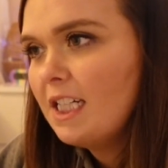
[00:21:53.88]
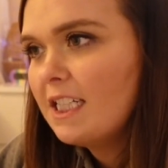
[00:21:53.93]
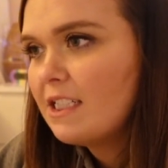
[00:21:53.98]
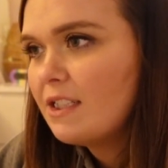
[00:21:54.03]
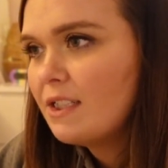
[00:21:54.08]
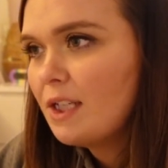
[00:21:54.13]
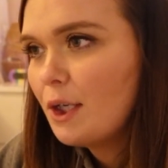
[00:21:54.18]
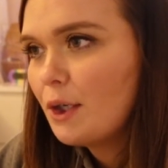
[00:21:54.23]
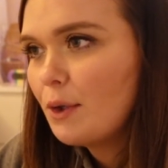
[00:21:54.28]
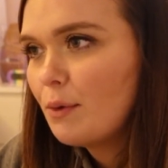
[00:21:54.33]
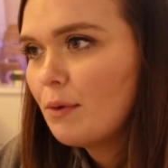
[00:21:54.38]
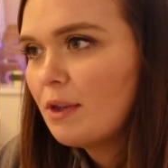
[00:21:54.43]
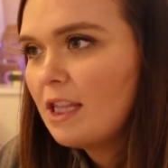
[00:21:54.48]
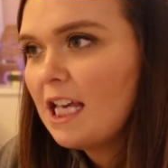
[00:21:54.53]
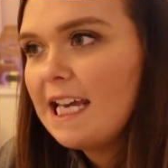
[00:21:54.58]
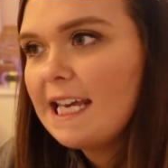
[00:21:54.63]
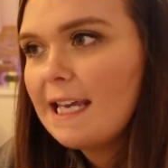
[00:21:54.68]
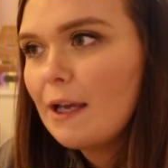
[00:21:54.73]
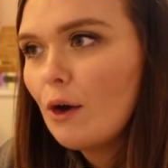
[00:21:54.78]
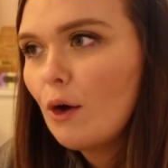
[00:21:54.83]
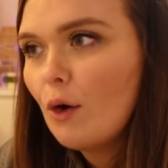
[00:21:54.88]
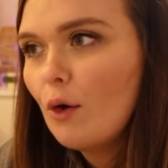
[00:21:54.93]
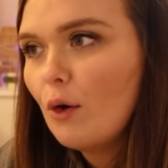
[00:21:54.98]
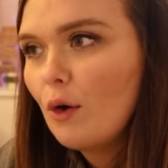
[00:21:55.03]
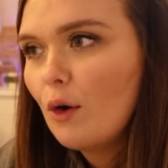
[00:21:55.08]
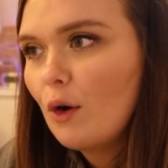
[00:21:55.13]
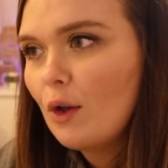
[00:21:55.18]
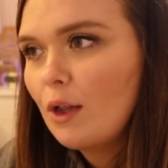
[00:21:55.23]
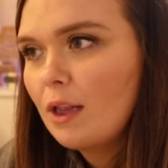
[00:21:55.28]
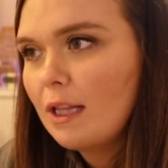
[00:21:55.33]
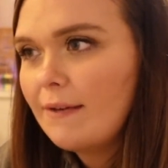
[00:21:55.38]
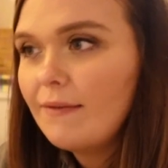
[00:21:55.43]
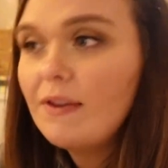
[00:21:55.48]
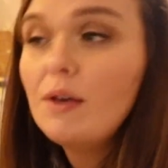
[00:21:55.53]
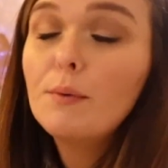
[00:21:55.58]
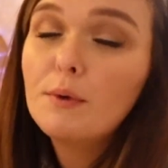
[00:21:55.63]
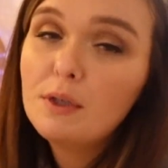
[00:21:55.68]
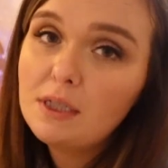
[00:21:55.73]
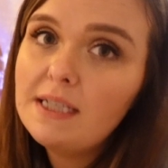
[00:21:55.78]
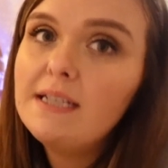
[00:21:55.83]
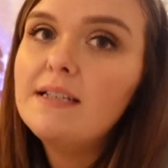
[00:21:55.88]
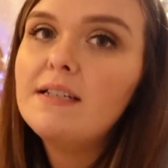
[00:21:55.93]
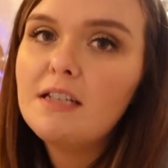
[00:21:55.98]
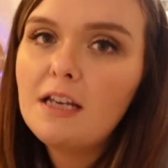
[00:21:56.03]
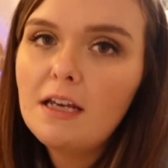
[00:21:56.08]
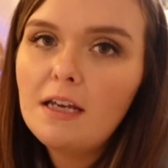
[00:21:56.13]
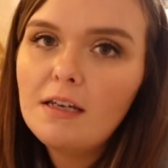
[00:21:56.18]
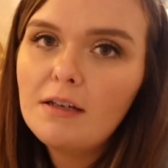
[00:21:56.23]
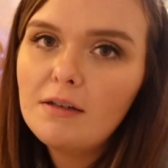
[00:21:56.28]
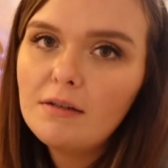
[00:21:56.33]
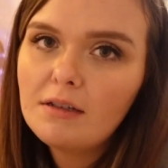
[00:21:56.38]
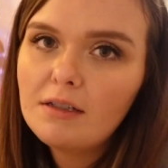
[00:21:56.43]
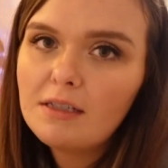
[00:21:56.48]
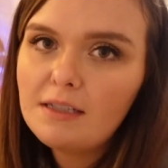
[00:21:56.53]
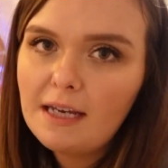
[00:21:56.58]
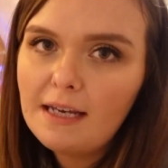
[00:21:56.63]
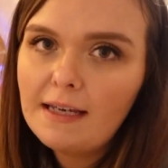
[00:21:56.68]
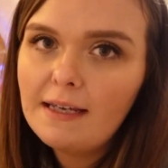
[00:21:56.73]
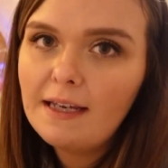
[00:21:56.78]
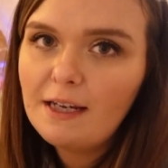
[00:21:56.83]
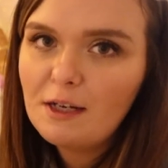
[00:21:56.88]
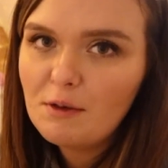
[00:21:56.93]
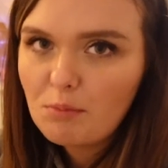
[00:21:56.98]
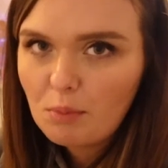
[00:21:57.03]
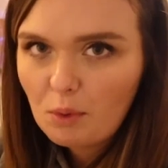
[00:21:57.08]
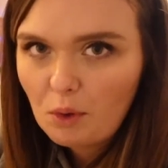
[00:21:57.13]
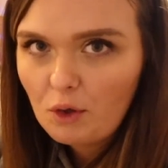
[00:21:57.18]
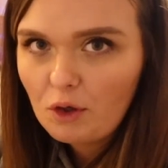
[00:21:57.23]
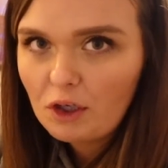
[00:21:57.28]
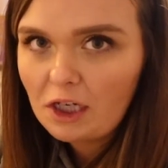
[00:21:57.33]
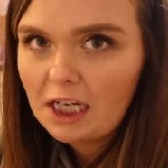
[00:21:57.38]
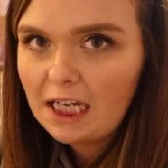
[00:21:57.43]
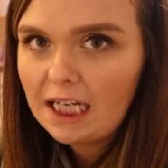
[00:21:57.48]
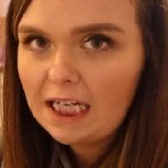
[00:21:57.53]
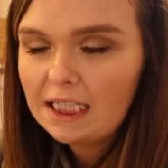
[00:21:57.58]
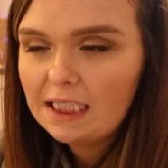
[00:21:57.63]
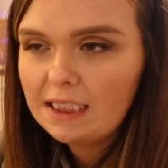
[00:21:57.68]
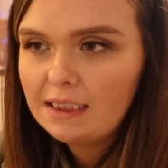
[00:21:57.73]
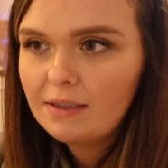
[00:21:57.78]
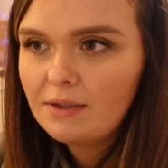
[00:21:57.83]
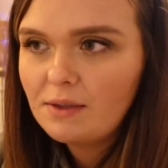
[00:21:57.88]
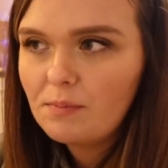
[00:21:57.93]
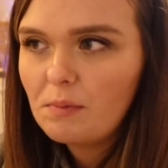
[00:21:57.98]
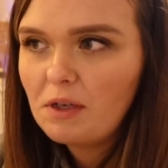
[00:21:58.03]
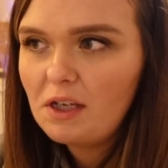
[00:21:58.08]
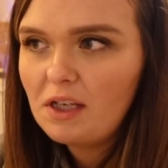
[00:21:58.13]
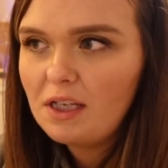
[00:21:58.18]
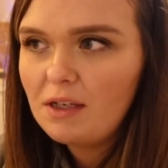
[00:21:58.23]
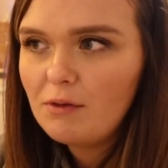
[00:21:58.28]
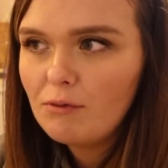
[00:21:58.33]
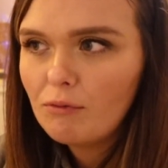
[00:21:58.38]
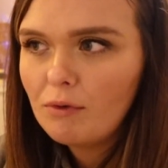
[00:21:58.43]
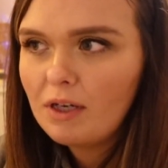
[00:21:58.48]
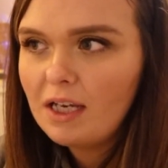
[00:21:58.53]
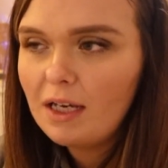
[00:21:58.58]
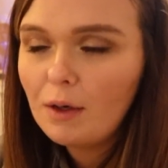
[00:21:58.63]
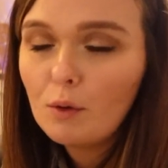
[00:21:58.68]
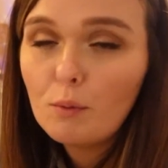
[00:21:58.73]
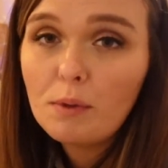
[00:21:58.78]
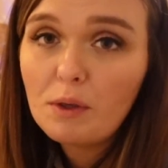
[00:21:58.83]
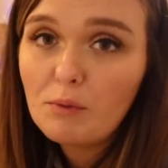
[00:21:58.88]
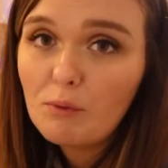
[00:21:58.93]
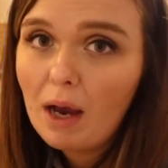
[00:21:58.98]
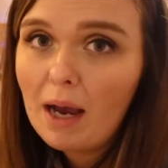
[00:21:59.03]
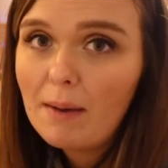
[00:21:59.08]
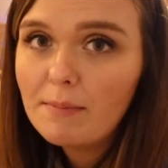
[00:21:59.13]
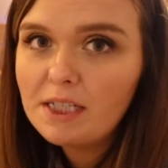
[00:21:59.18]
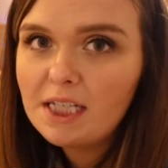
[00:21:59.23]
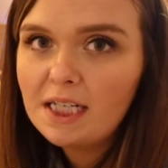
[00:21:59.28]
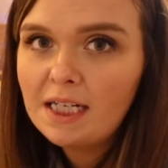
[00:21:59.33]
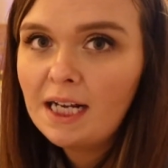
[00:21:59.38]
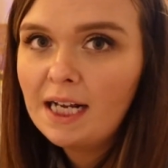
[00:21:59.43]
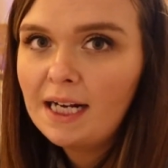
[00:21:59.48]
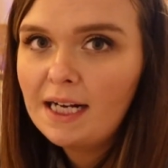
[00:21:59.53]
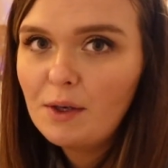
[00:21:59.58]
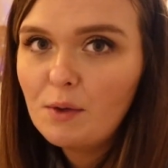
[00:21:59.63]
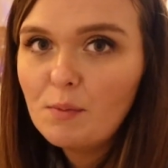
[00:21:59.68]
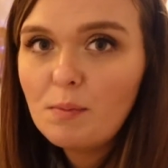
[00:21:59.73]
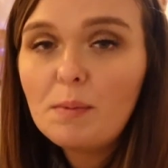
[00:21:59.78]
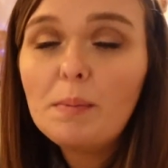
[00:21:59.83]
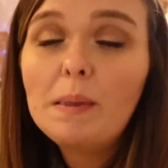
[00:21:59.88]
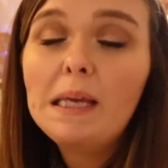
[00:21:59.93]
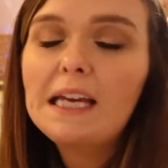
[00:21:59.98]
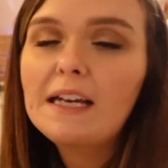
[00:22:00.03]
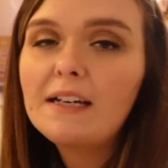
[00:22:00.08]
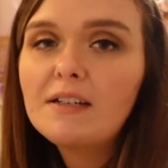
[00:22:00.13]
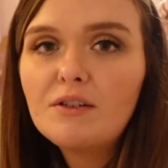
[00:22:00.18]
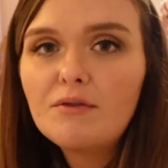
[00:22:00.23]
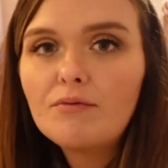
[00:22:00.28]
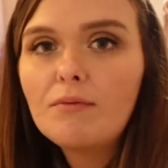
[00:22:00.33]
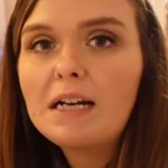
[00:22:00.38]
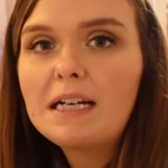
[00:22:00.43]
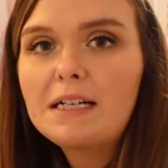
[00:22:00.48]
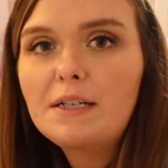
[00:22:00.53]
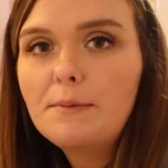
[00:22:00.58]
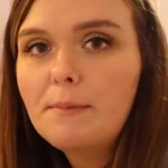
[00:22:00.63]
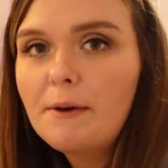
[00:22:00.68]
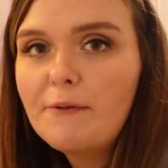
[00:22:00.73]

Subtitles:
so they all, if they wanted to, could take in a book and it'll be wrapped and then it would be picked at random